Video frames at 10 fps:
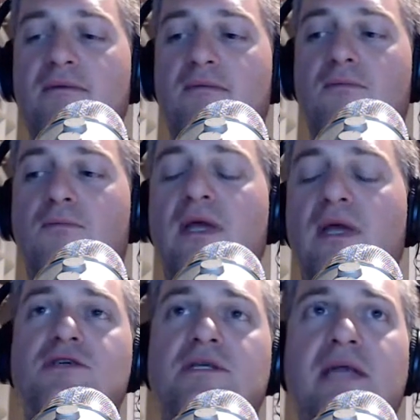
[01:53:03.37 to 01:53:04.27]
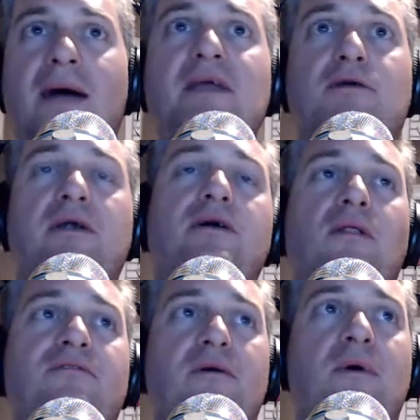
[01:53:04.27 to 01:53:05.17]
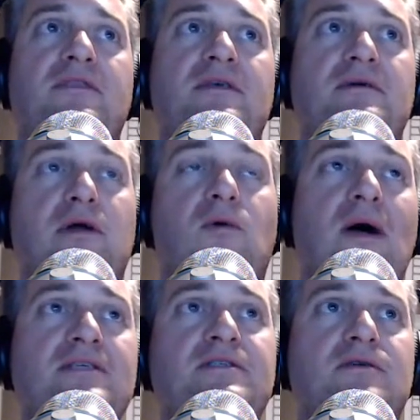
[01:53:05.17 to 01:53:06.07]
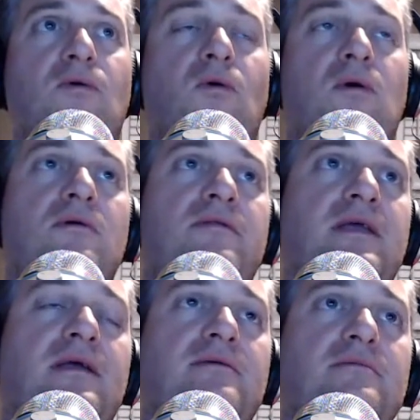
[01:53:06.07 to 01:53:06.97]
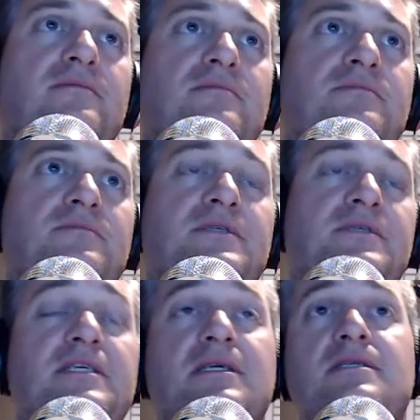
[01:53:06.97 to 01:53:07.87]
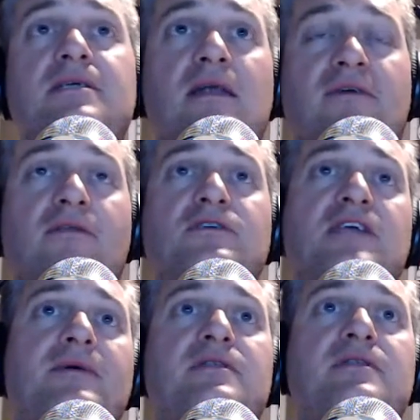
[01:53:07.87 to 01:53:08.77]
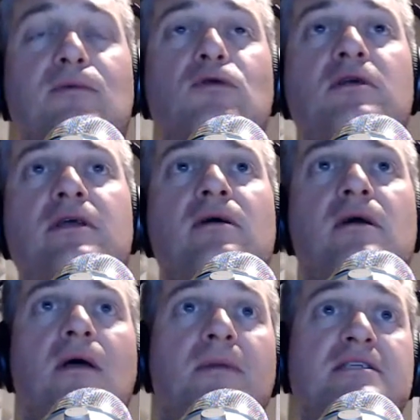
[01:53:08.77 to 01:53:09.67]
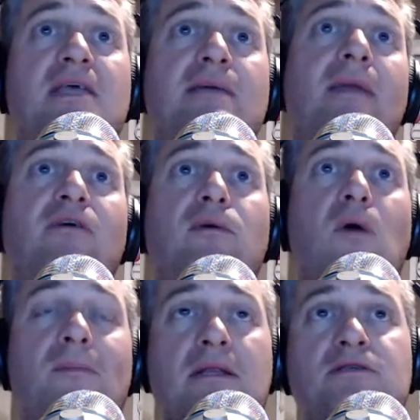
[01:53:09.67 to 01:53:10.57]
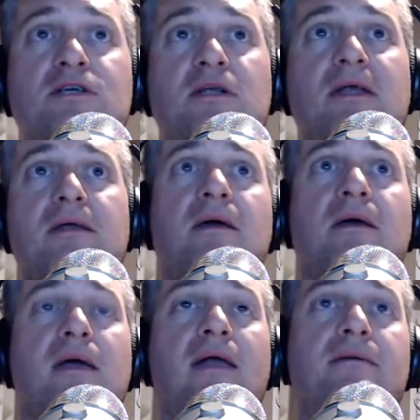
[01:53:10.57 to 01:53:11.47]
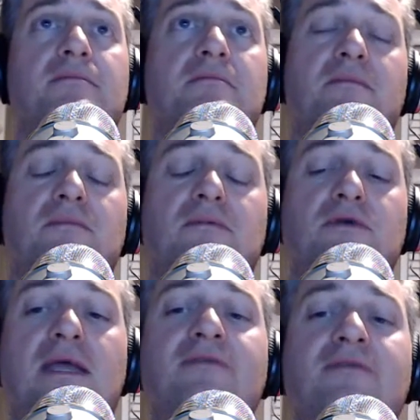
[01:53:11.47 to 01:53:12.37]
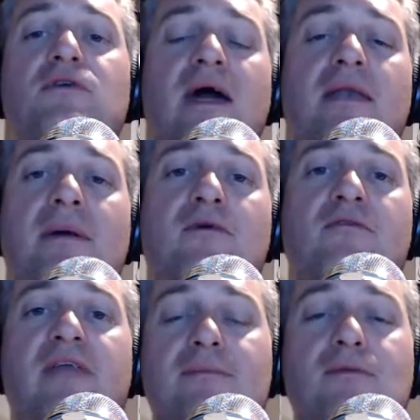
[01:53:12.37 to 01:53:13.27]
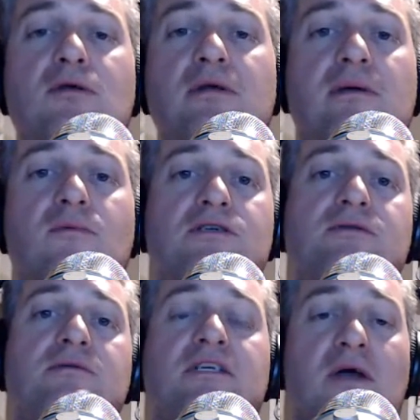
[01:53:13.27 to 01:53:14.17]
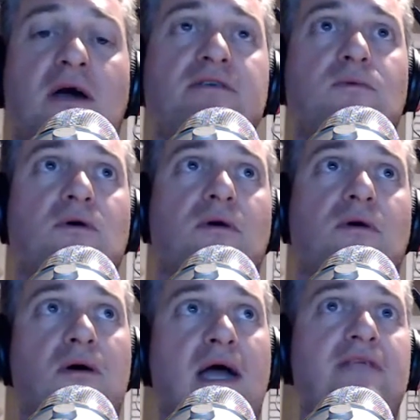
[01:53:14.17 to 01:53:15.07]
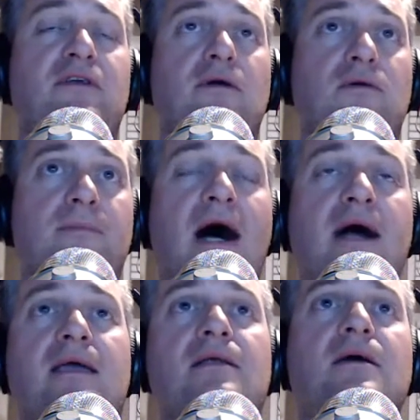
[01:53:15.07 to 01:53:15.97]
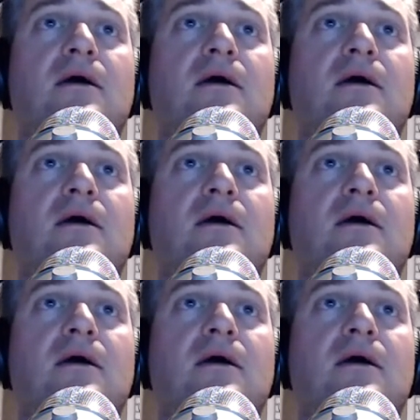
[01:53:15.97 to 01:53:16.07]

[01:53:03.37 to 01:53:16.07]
we should not be critical of what the requests or the discontent of other segments of the community are, because they may very well be legitimate. And even if you're not a member of that community, which, let's be honest, we're all kind of in our own pocket,